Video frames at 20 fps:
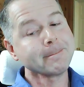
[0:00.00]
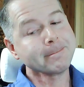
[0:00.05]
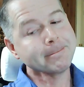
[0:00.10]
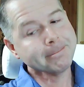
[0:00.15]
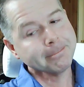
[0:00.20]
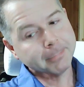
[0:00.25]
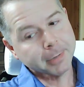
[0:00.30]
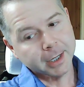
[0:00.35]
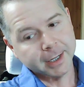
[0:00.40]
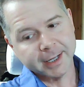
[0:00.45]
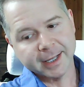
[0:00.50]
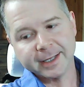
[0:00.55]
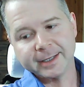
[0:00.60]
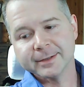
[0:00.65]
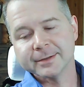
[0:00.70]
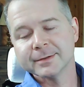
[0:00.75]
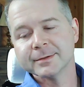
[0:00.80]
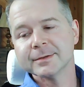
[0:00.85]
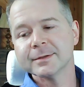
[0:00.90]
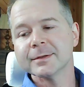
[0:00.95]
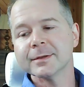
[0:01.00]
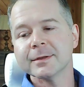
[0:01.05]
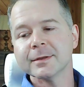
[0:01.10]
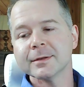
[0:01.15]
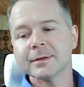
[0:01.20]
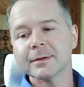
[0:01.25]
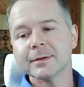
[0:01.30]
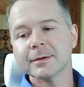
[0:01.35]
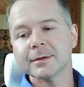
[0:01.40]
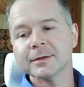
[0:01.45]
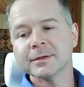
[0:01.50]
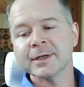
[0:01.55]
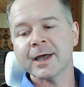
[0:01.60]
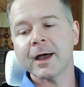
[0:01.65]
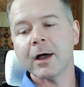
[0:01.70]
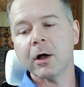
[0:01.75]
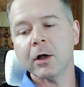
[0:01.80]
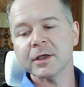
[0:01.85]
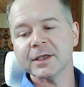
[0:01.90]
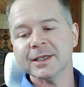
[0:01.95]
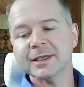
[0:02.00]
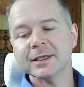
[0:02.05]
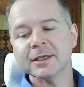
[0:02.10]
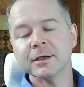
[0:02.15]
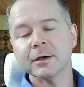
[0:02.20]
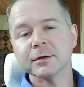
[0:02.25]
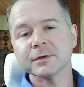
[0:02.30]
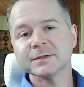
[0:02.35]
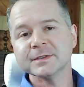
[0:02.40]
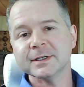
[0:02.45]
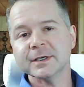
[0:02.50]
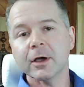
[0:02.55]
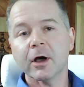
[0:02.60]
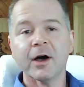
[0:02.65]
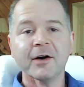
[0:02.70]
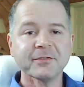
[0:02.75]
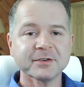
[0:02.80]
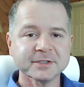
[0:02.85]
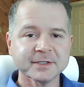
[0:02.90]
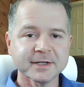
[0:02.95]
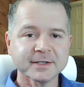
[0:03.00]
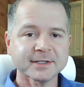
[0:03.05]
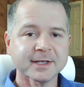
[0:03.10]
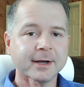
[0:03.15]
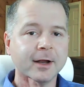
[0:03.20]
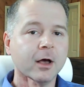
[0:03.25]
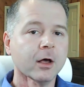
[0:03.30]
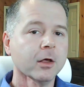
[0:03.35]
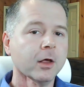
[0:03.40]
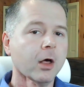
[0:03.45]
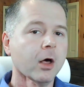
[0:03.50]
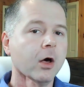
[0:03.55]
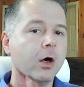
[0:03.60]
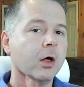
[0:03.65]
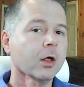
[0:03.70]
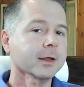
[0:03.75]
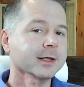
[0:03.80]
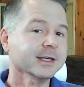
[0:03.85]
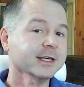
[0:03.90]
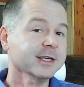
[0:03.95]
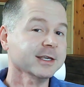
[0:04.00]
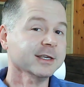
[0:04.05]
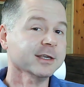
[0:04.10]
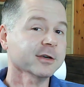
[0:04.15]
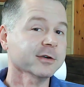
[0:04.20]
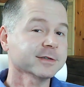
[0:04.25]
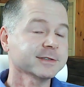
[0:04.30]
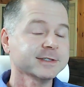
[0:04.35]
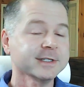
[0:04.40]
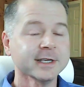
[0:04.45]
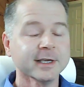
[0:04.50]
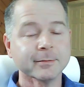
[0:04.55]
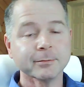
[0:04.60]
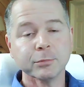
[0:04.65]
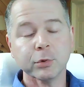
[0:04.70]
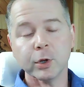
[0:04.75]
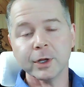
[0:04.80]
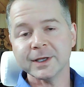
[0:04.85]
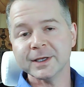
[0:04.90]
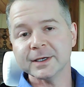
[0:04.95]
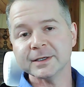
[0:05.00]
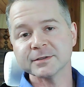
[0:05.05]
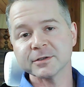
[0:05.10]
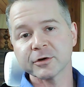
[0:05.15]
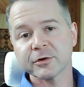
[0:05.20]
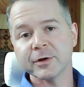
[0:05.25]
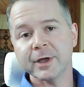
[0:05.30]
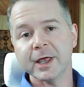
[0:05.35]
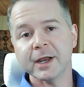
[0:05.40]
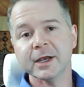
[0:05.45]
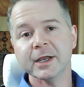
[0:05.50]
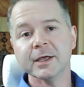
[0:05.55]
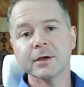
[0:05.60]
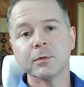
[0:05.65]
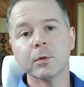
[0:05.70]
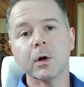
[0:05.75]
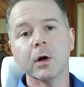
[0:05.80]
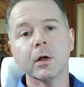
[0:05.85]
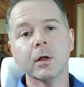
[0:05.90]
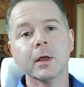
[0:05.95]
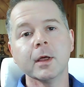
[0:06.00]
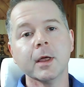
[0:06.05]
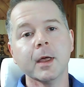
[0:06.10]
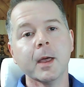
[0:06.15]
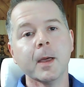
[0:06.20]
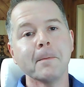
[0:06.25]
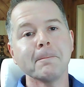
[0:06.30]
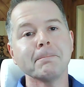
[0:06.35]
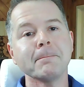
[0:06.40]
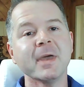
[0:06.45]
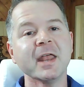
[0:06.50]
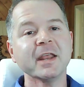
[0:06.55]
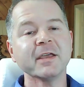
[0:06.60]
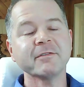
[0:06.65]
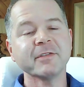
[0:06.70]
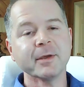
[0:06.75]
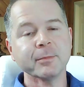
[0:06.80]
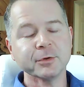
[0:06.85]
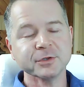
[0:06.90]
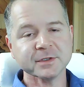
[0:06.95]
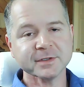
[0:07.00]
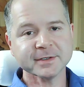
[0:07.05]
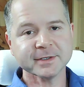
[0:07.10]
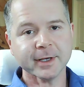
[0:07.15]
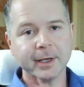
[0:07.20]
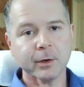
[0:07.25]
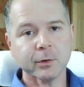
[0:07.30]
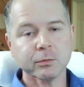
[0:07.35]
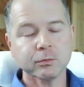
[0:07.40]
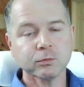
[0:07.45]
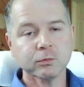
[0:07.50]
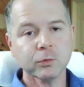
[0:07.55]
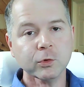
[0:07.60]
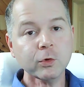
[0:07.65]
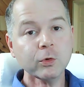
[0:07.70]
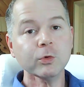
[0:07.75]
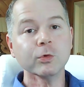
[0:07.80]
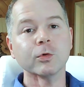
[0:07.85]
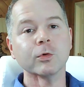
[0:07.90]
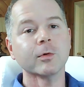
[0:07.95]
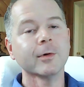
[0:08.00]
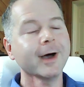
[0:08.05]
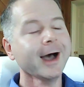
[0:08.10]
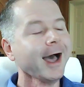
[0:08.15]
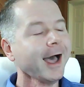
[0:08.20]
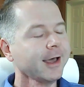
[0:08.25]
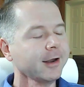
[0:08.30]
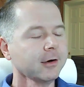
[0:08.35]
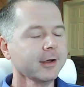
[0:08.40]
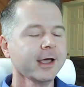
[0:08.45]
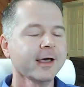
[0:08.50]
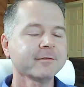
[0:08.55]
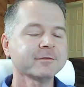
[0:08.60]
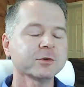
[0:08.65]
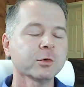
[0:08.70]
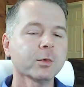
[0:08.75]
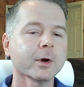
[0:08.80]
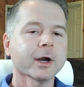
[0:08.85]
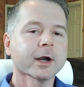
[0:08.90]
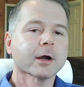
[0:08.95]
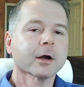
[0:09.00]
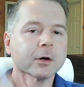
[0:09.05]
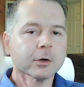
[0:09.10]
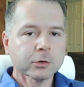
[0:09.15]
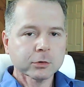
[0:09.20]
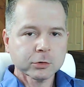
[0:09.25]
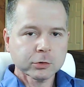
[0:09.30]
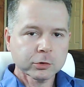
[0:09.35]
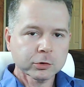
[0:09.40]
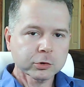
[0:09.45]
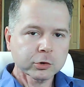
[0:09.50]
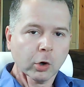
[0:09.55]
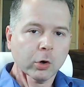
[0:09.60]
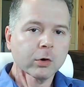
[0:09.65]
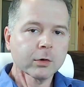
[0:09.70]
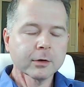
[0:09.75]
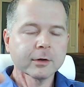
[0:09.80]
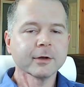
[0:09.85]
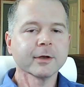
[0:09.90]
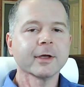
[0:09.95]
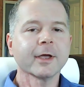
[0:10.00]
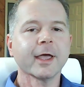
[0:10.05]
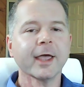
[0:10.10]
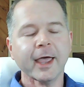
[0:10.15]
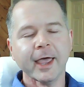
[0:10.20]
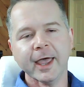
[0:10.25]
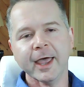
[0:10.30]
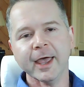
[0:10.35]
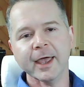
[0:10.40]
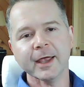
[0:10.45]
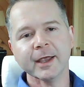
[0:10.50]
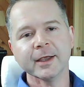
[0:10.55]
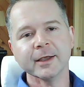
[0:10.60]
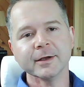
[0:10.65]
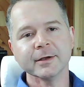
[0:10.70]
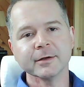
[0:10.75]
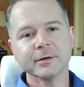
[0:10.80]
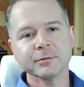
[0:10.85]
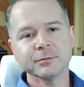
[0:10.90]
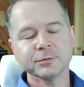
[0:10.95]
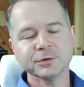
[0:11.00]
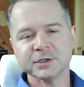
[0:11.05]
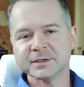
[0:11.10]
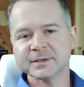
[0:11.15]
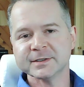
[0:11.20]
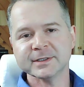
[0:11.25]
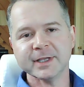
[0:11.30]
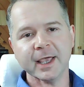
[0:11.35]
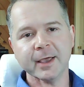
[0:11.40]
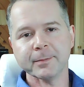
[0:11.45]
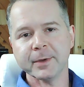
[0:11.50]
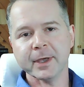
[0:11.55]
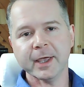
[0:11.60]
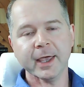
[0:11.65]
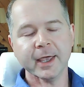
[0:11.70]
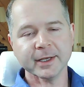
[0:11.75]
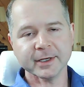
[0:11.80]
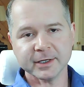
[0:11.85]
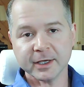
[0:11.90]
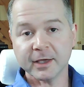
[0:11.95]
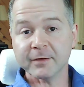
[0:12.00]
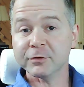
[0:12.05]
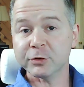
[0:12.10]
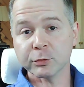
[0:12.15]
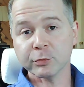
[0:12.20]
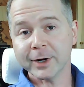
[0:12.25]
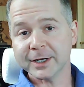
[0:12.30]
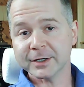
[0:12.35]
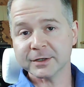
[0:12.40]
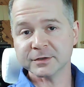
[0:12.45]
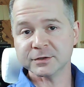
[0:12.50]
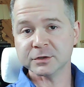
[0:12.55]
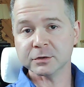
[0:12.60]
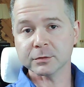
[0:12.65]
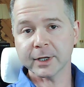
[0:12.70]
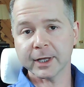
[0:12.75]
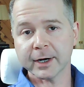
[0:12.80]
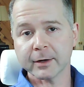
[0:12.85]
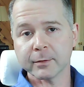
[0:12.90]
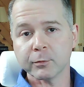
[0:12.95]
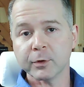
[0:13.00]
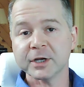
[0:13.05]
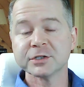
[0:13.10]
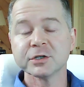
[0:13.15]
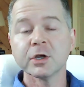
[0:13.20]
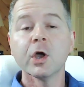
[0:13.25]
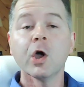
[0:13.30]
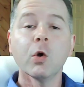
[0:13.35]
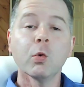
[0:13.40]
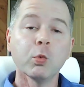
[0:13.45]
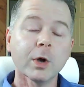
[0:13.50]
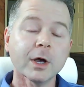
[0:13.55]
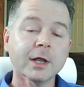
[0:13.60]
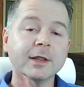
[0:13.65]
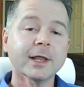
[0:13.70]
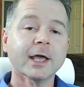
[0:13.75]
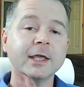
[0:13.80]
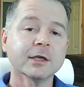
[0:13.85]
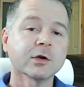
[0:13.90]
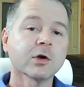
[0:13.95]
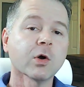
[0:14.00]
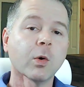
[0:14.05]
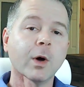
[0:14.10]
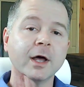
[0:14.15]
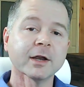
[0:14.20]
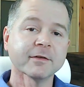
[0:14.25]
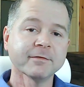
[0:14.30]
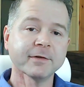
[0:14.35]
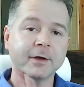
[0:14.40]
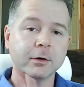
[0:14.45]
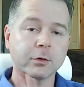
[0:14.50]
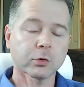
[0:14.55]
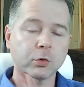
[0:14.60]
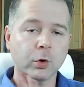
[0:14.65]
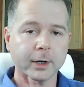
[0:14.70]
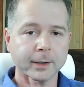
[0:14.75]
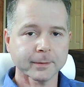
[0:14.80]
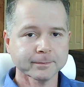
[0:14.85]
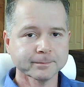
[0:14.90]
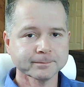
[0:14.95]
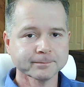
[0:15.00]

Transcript: But not all EEOC offices and all EEOC employees are created equal. Many of them will just say, ooh, I don't have to work, and just stamp it and give you right to sue letter, which will let you go on to federal court.